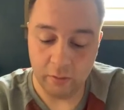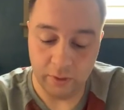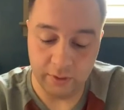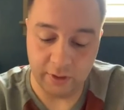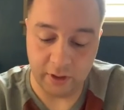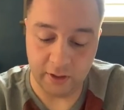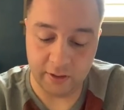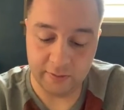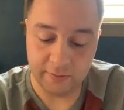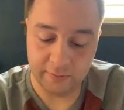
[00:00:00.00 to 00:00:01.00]
One to the
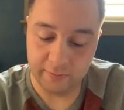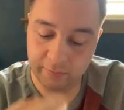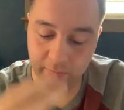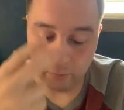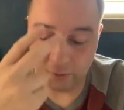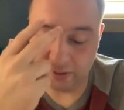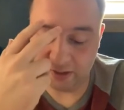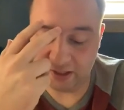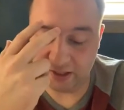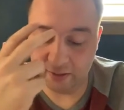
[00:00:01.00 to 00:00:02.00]
heart, one to
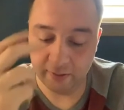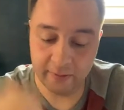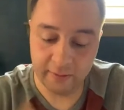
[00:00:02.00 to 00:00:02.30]
the head.